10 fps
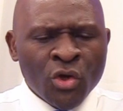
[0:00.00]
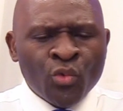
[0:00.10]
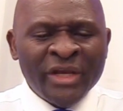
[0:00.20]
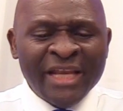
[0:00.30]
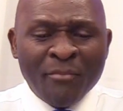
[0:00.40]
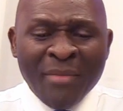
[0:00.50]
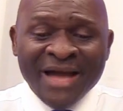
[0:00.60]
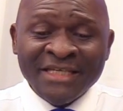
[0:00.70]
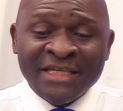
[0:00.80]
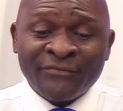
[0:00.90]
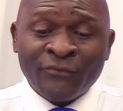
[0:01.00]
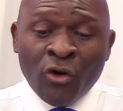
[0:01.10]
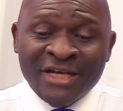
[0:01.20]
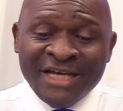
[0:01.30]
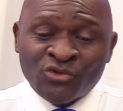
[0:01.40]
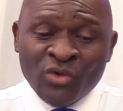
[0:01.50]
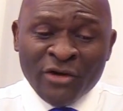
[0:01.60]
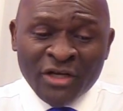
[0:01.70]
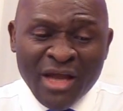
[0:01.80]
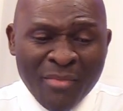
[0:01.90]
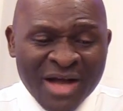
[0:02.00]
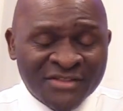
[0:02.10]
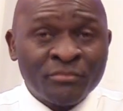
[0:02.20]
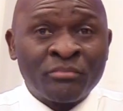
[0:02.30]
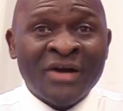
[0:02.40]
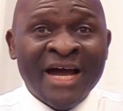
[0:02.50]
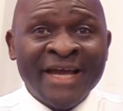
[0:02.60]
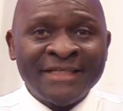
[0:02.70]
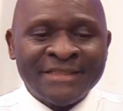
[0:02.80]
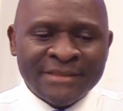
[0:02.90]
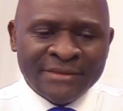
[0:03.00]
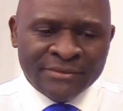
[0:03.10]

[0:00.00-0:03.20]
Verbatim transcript: Will a man give orders to another man's bride?